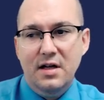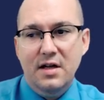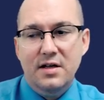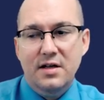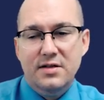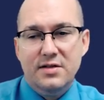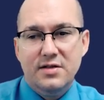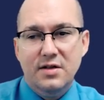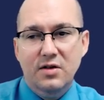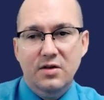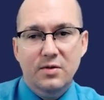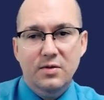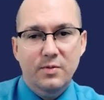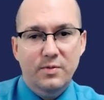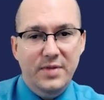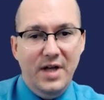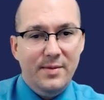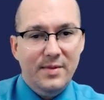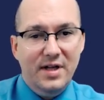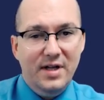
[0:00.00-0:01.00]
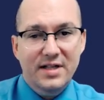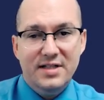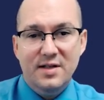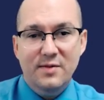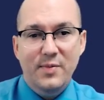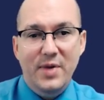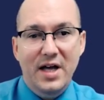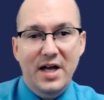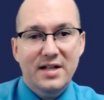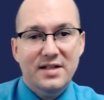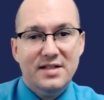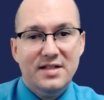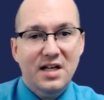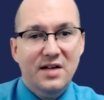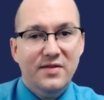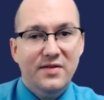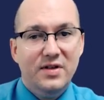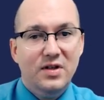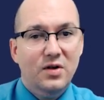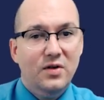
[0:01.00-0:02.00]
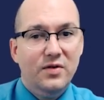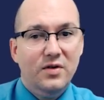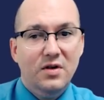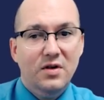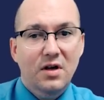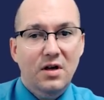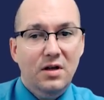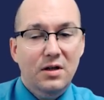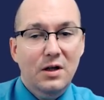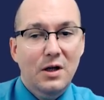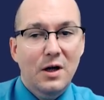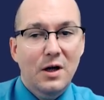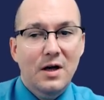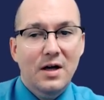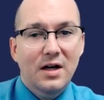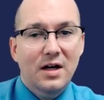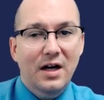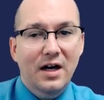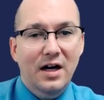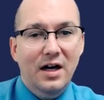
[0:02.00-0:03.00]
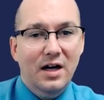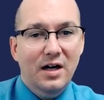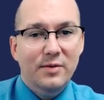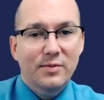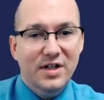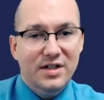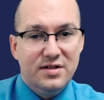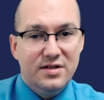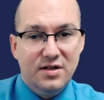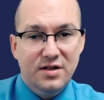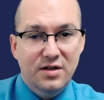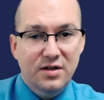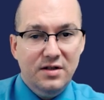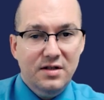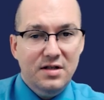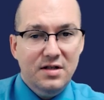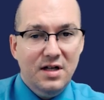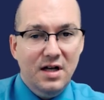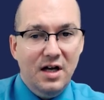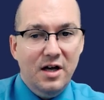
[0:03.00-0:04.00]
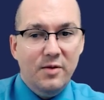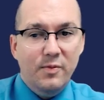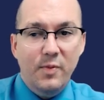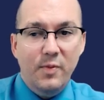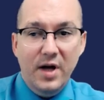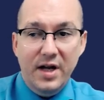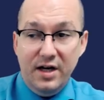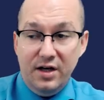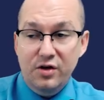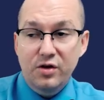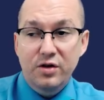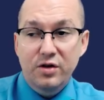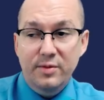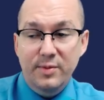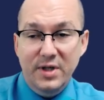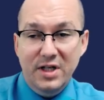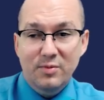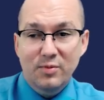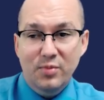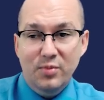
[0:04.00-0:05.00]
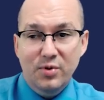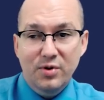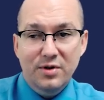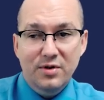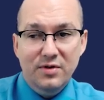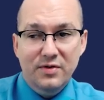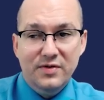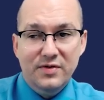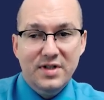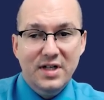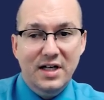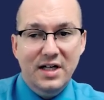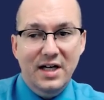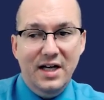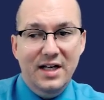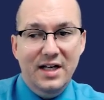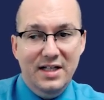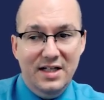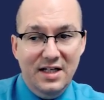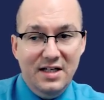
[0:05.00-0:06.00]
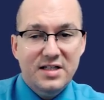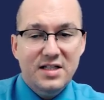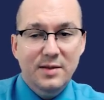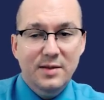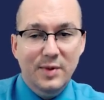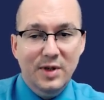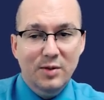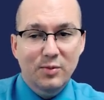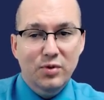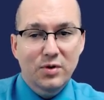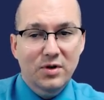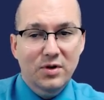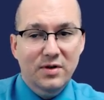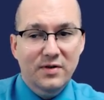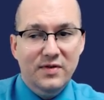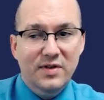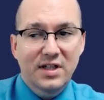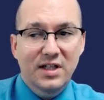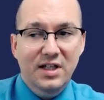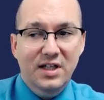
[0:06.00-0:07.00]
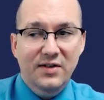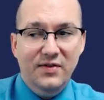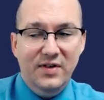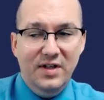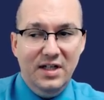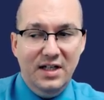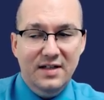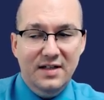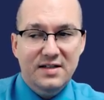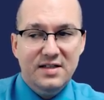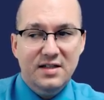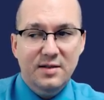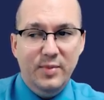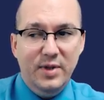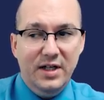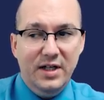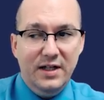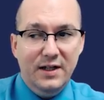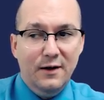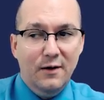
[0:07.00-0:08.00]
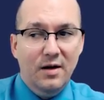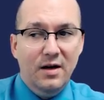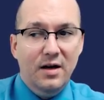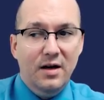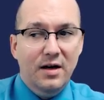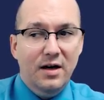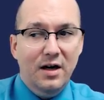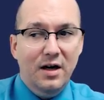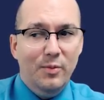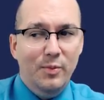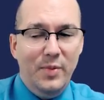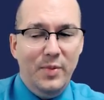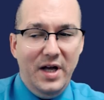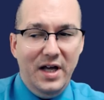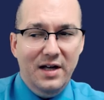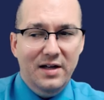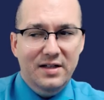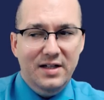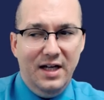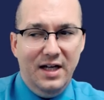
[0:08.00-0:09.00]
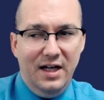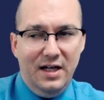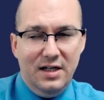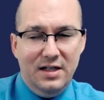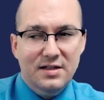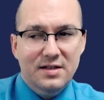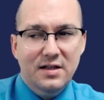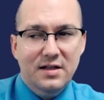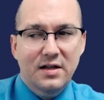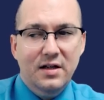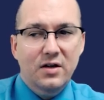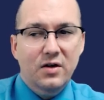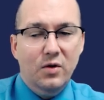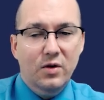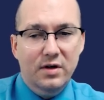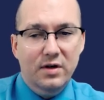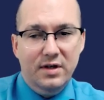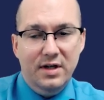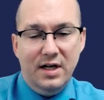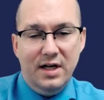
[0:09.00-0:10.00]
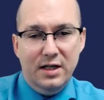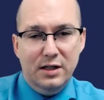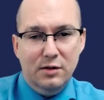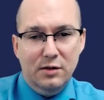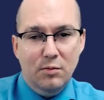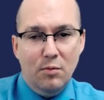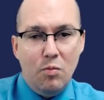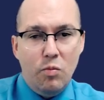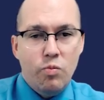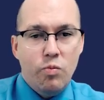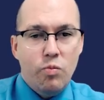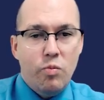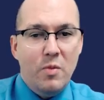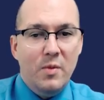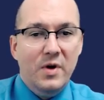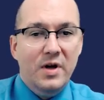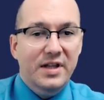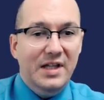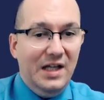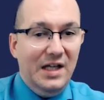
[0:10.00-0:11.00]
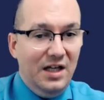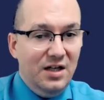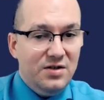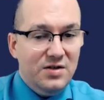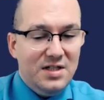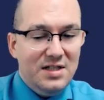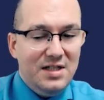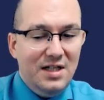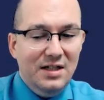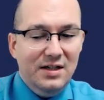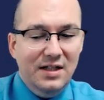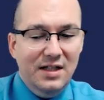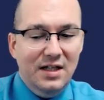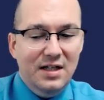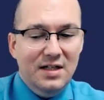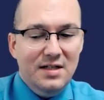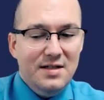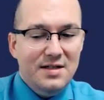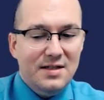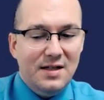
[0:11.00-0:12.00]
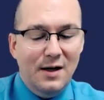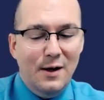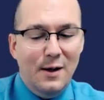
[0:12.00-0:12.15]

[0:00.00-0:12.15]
So, yep, it's a band 7 overall. It's good, but it could be improved and needs to be improved if it needs to be a band 8 or 9. The interesting thing is,